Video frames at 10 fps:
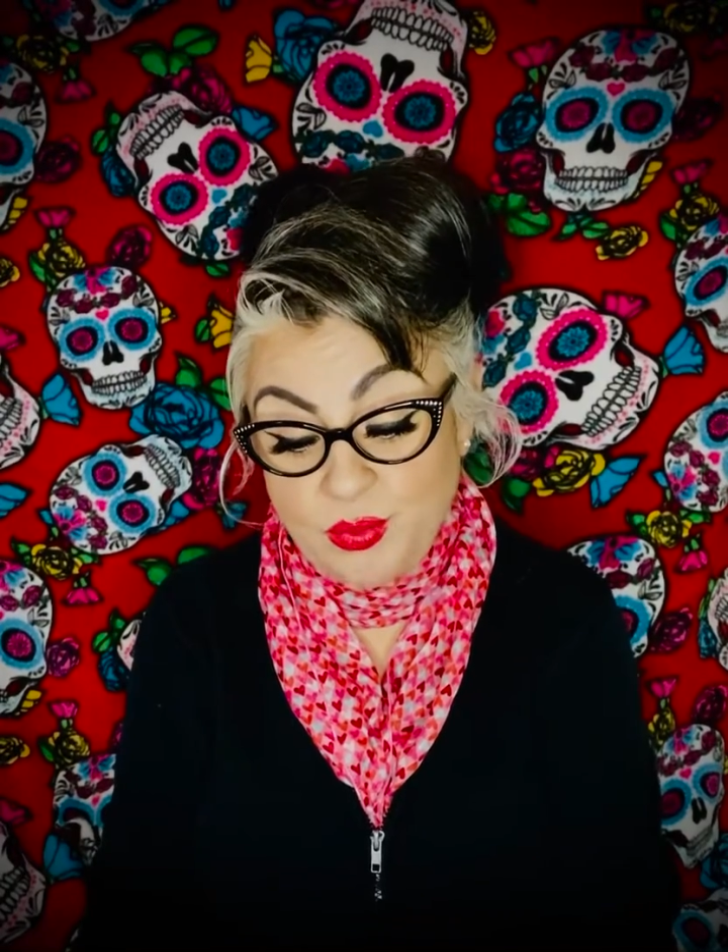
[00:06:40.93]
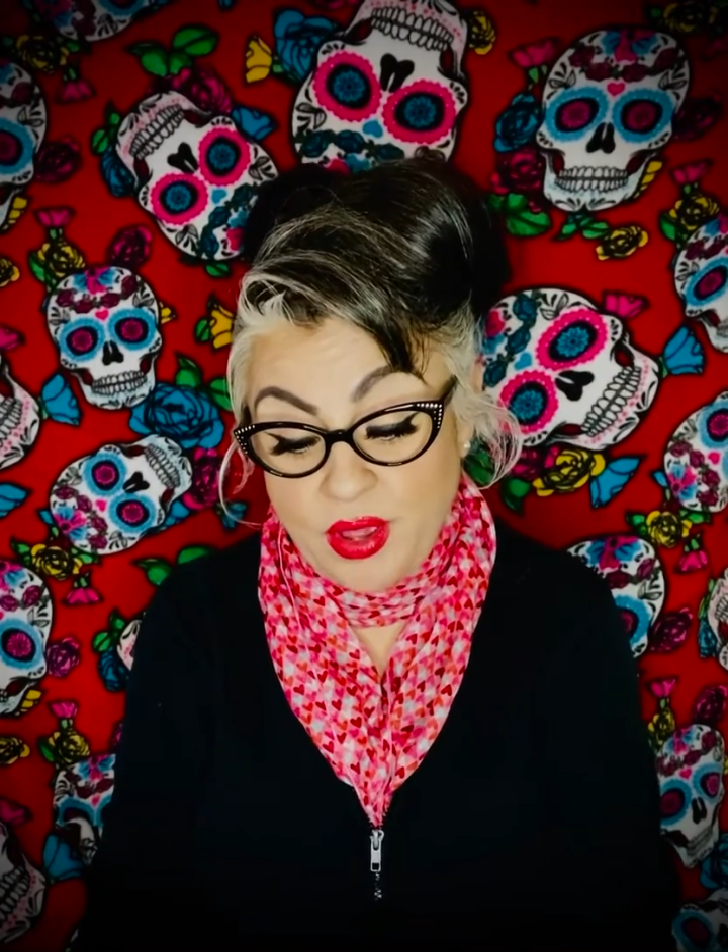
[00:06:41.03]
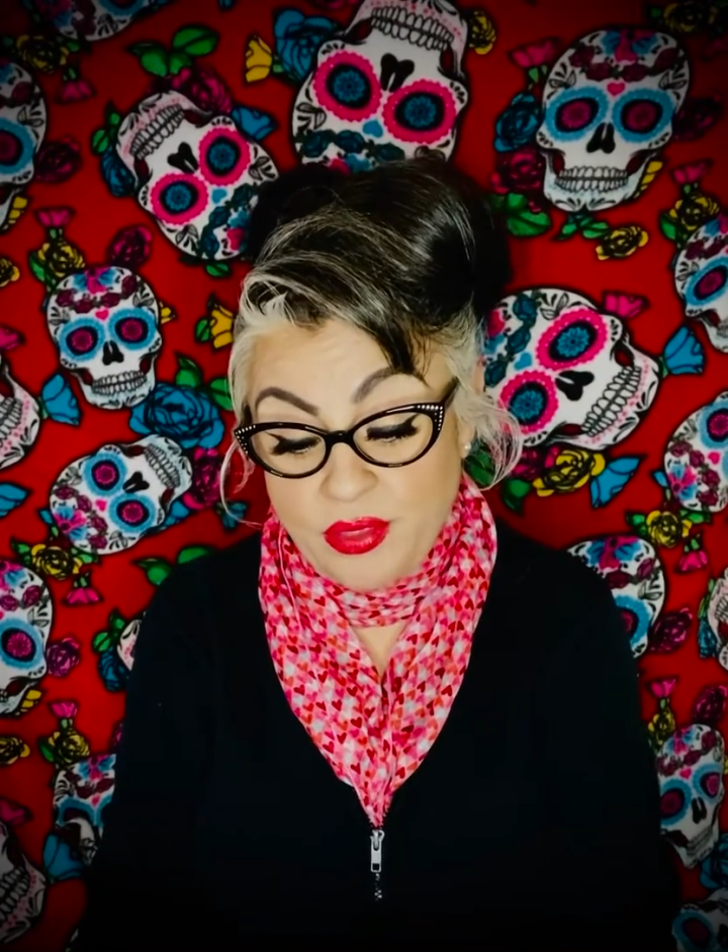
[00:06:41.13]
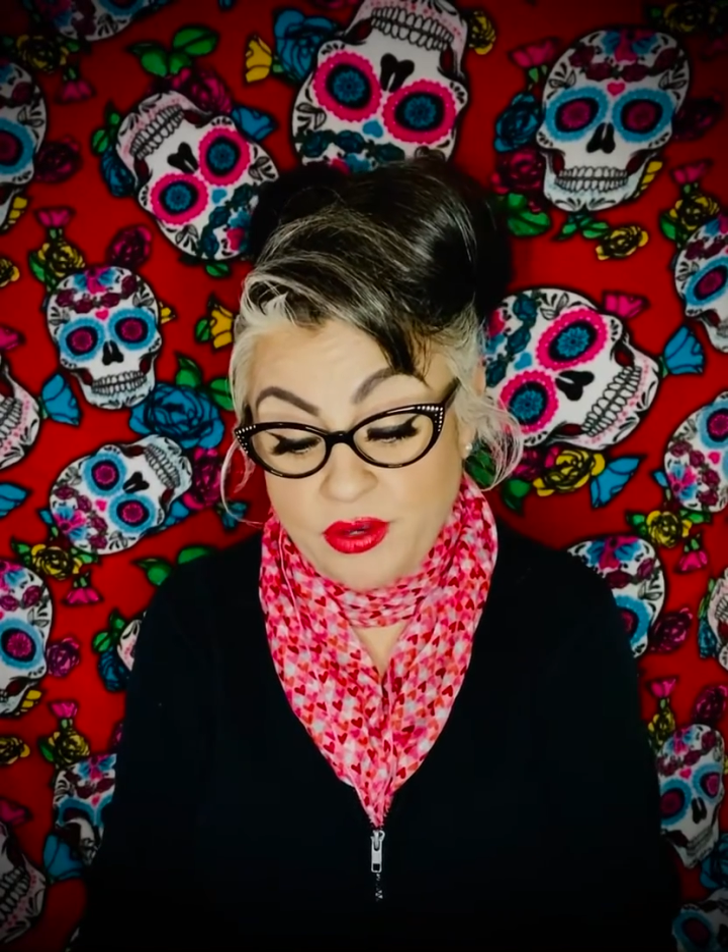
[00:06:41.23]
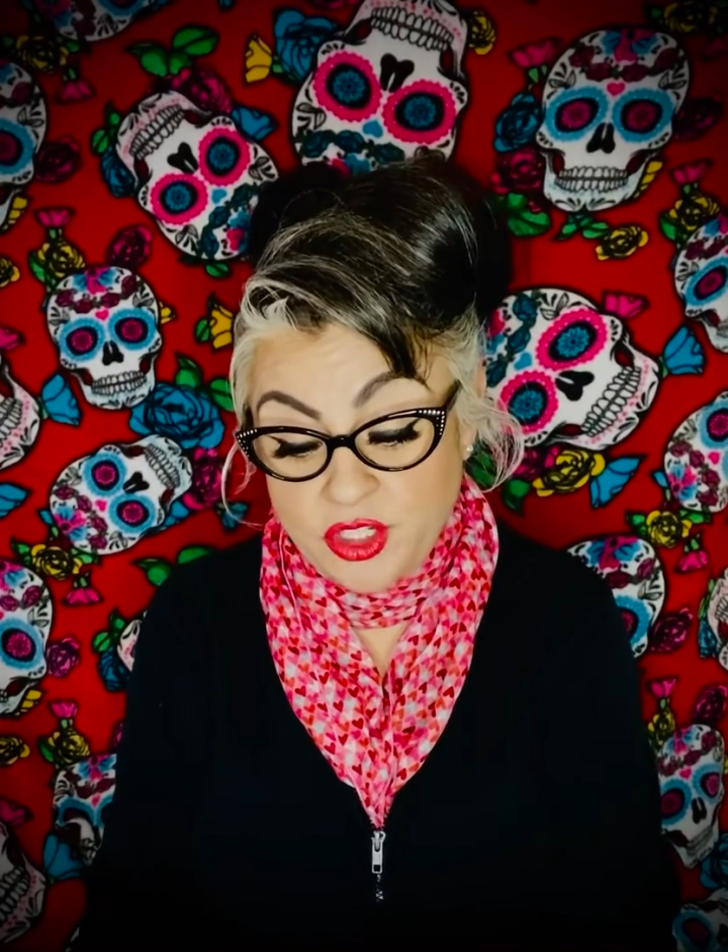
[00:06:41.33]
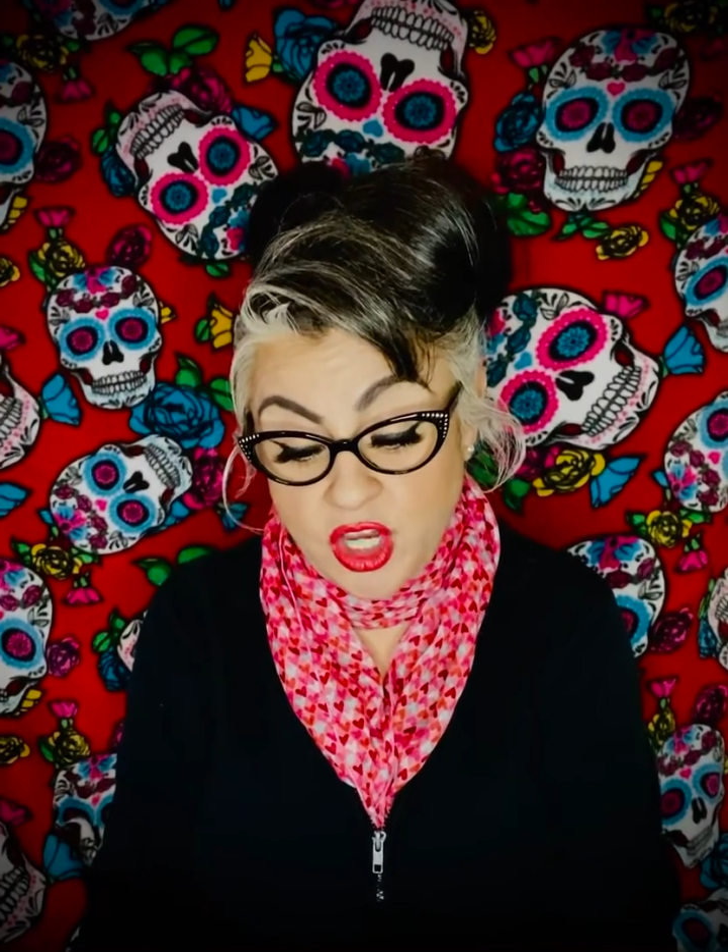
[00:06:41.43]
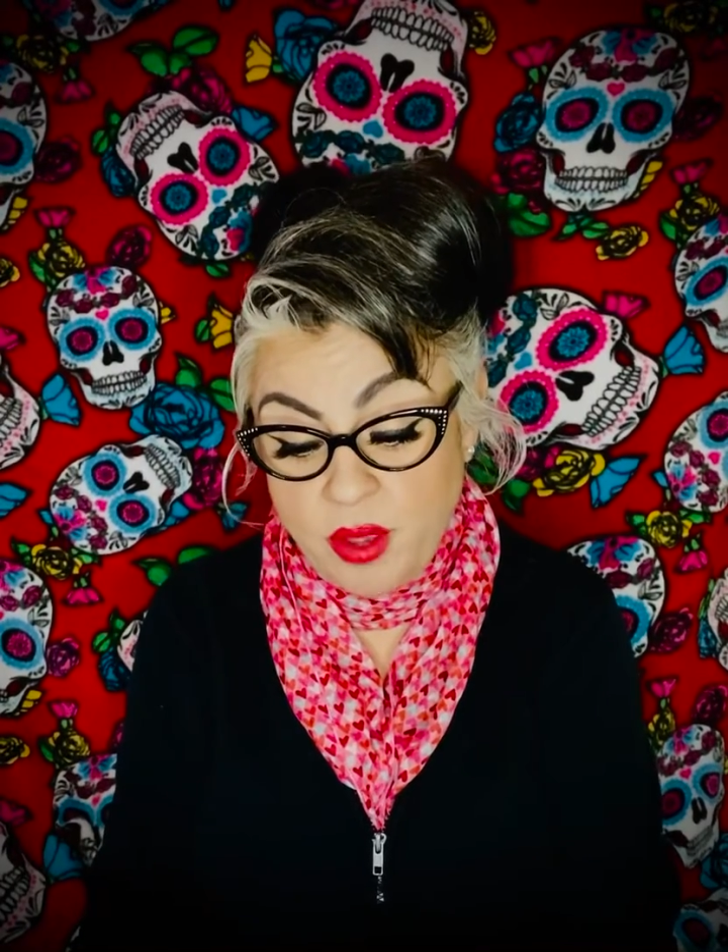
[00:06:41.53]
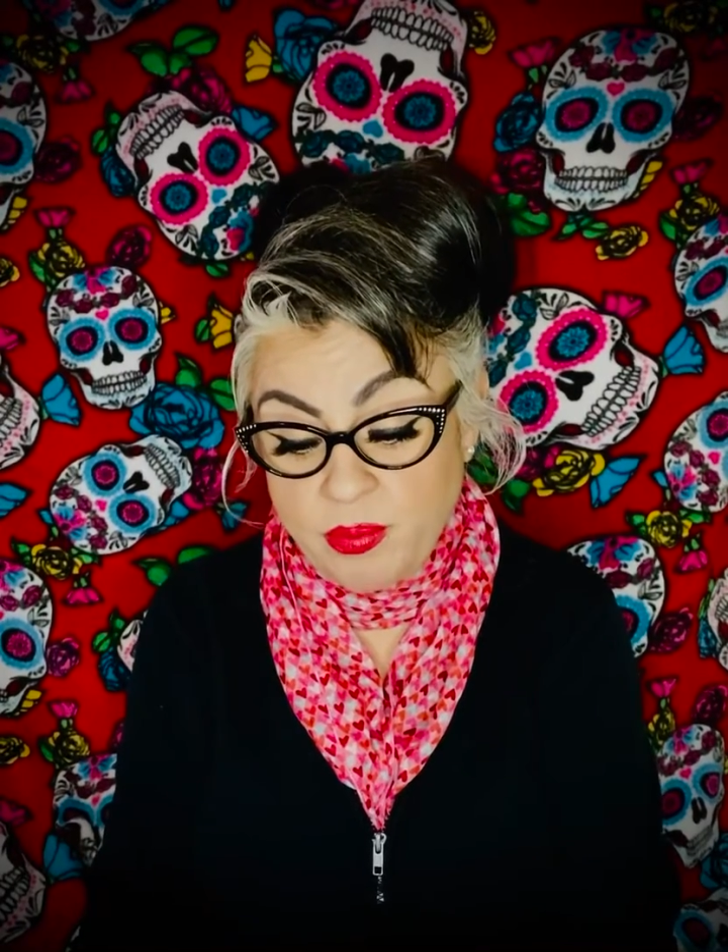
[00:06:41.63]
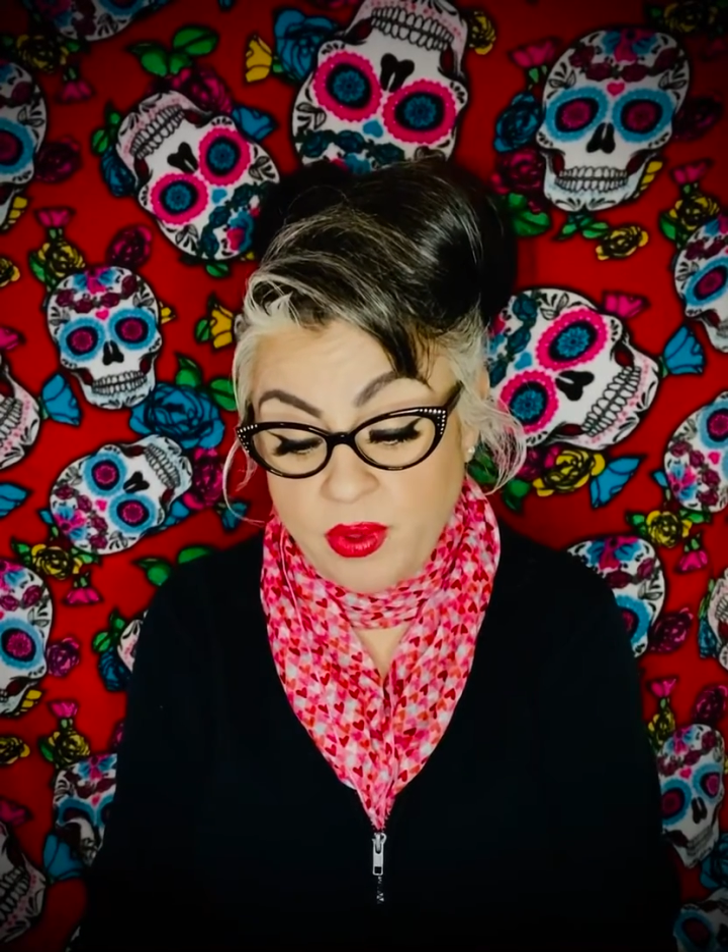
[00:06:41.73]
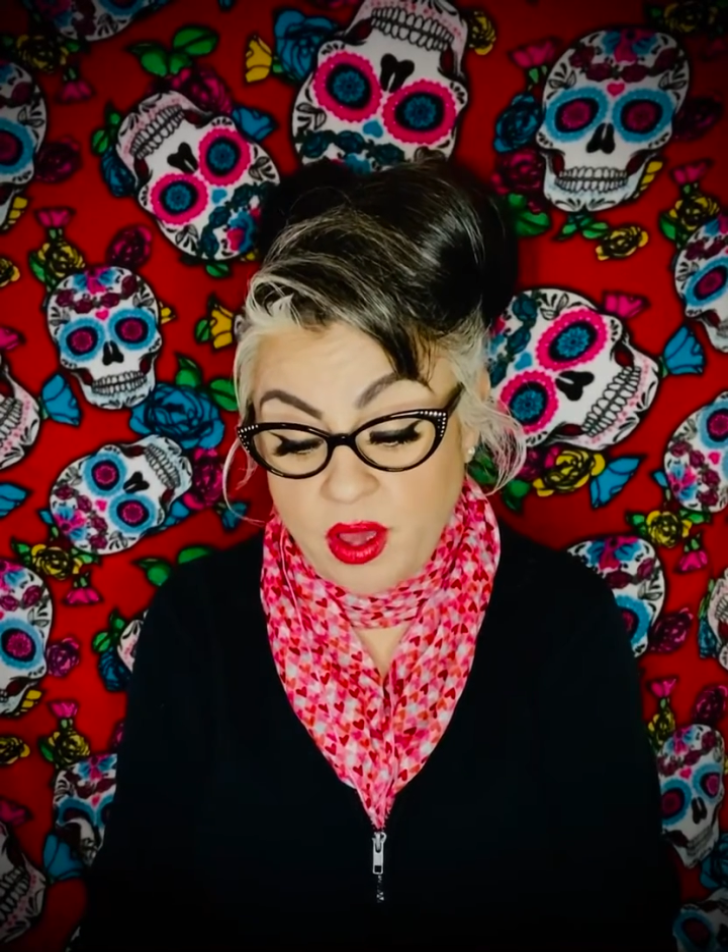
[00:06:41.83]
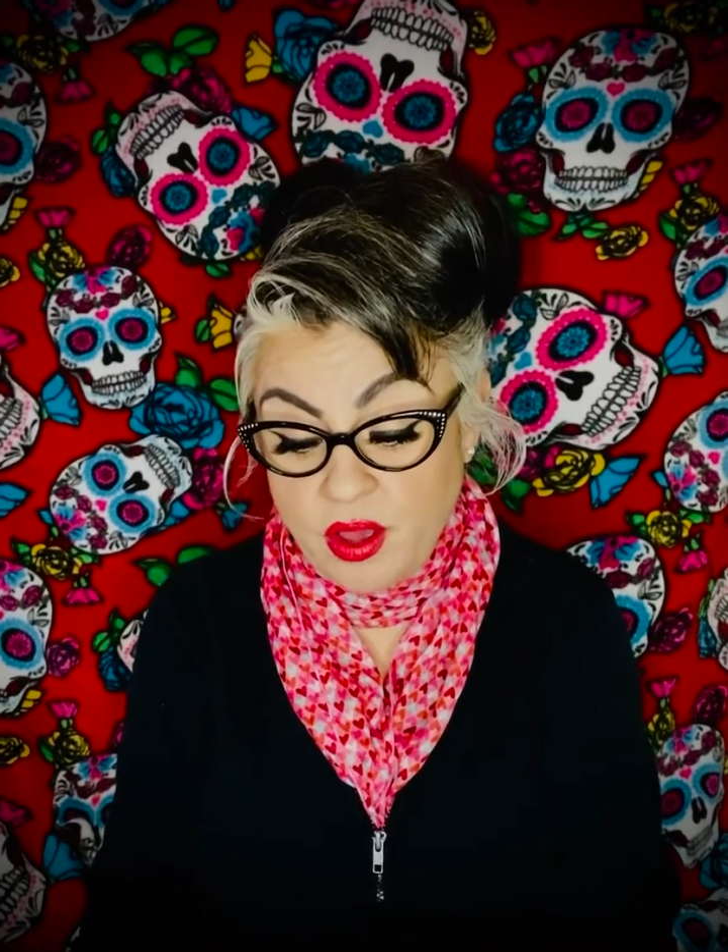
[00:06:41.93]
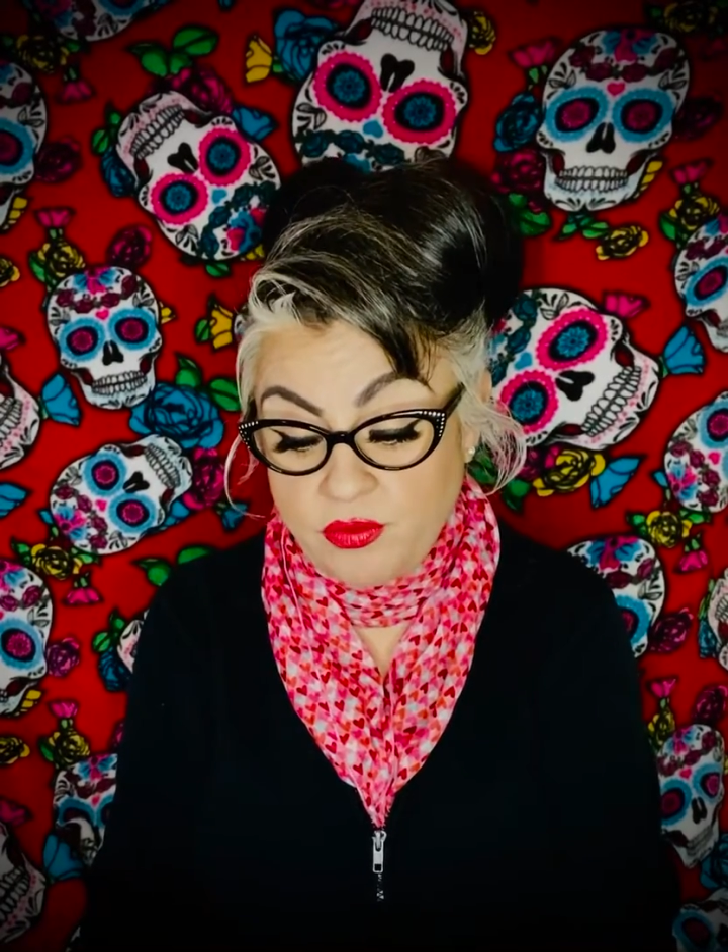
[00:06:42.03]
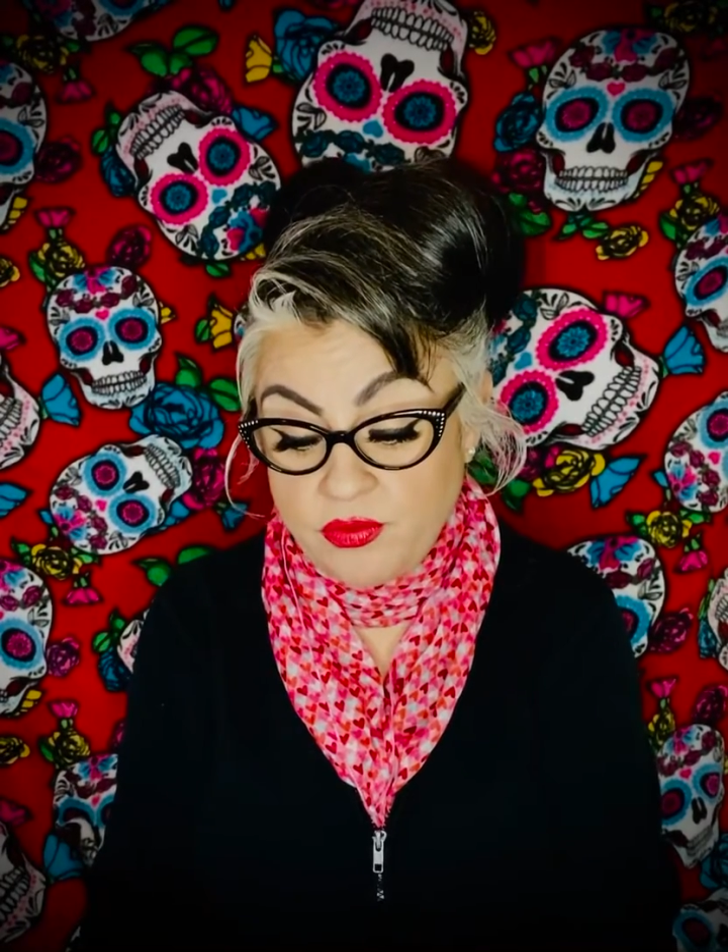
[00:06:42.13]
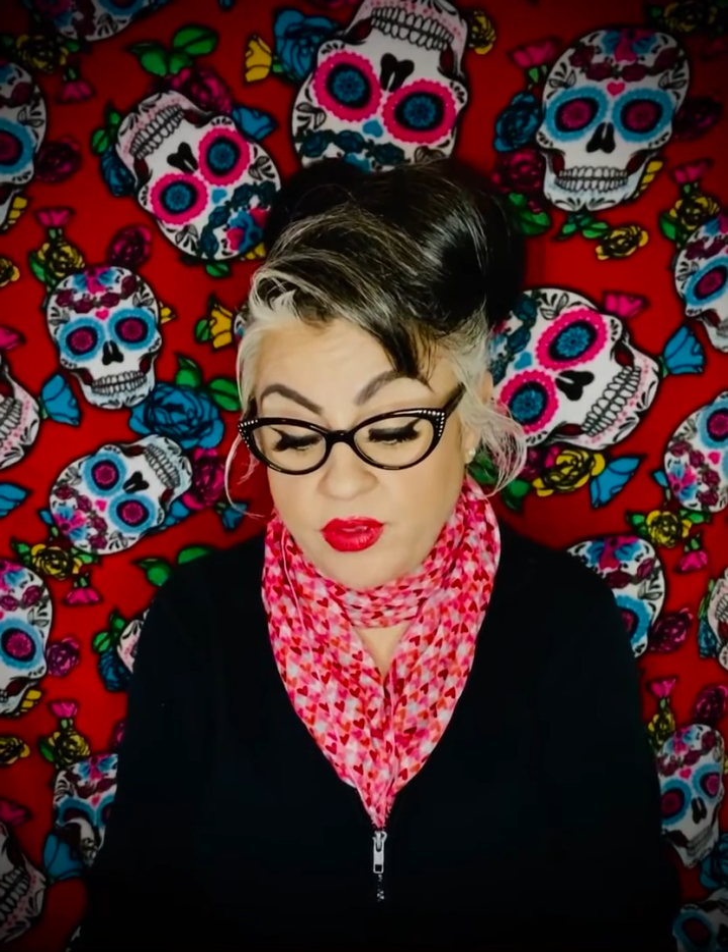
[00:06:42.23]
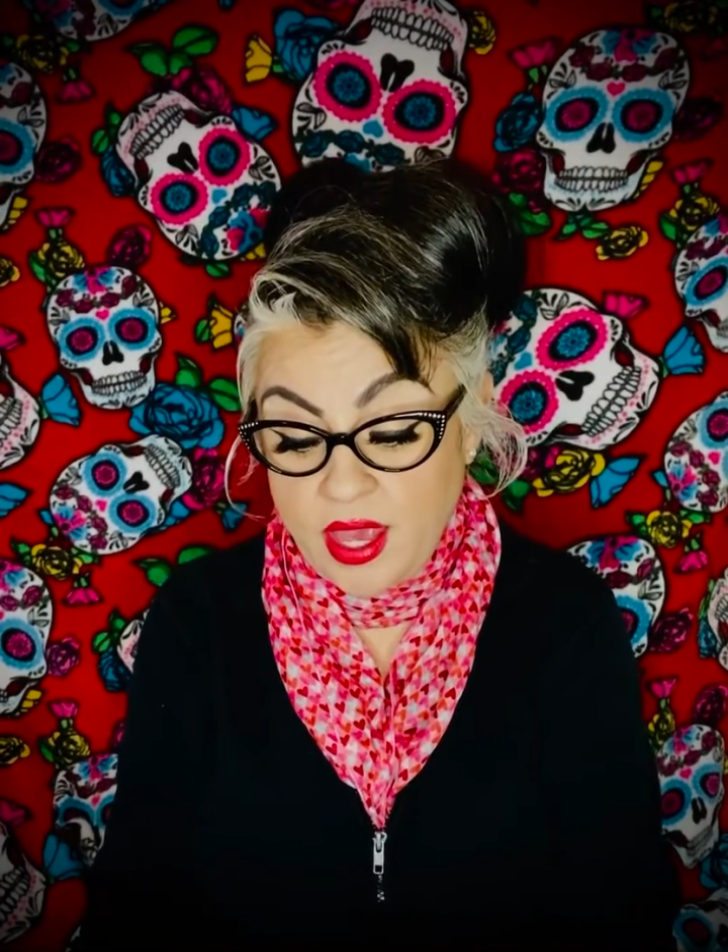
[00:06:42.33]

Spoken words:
rather chop off